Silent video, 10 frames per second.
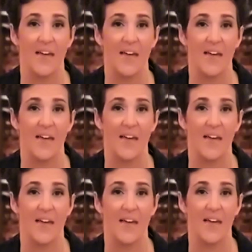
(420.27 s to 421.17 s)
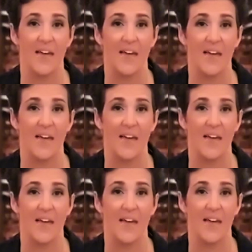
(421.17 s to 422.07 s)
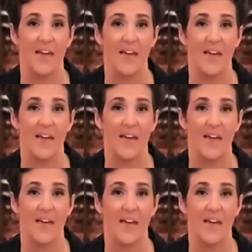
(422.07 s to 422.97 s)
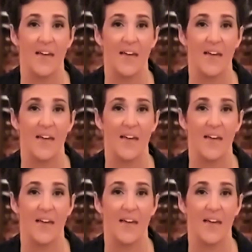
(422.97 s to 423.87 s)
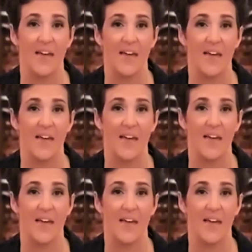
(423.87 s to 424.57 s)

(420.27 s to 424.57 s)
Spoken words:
[no speech]